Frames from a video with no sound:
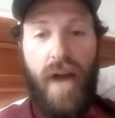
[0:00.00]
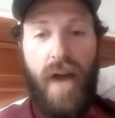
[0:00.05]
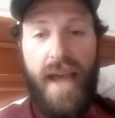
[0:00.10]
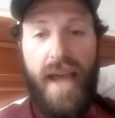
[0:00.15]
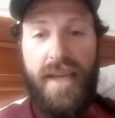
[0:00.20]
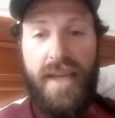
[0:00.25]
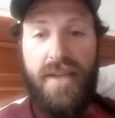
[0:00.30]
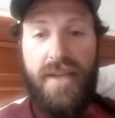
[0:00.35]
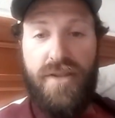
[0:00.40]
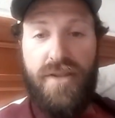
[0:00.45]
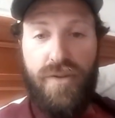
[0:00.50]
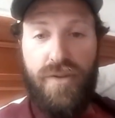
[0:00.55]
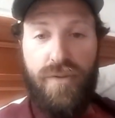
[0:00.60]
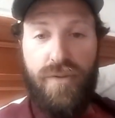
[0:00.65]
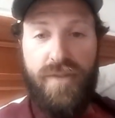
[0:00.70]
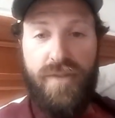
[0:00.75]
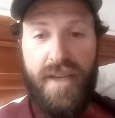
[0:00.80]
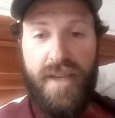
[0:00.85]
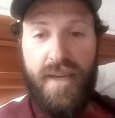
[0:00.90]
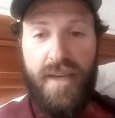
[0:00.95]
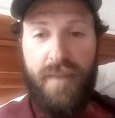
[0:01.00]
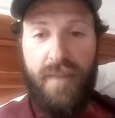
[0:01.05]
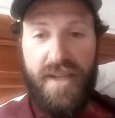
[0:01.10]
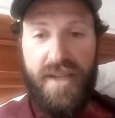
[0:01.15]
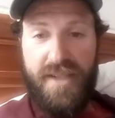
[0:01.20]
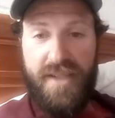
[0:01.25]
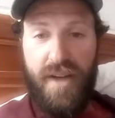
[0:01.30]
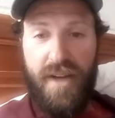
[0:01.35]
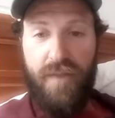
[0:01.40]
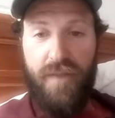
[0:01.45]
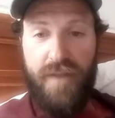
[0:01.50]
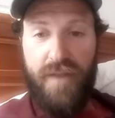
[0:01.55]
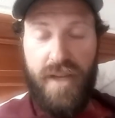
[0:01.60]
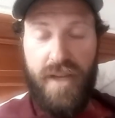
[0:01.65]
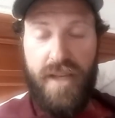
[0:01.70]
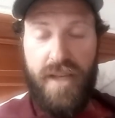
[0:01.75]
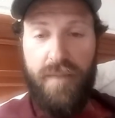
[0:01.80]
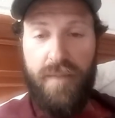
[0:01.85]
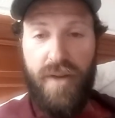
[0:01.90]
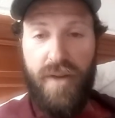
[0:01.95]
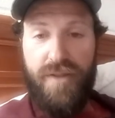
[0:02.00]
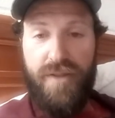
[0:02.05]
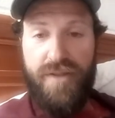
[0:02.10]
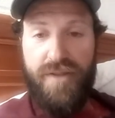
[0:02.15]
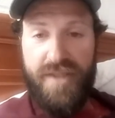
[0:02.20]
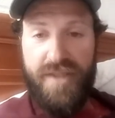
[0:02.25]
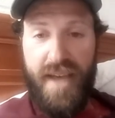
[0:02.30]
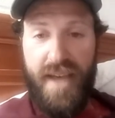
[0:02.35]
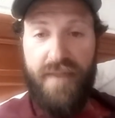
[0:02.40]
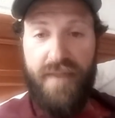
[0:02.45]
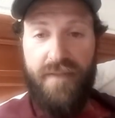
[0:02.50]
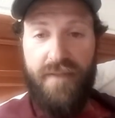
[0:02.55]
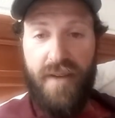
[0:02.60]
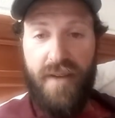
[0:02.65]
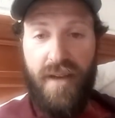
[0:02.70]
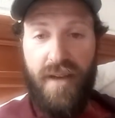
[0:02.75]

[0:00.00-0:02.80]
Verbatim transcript: I can do to keep myself and to keep others safe.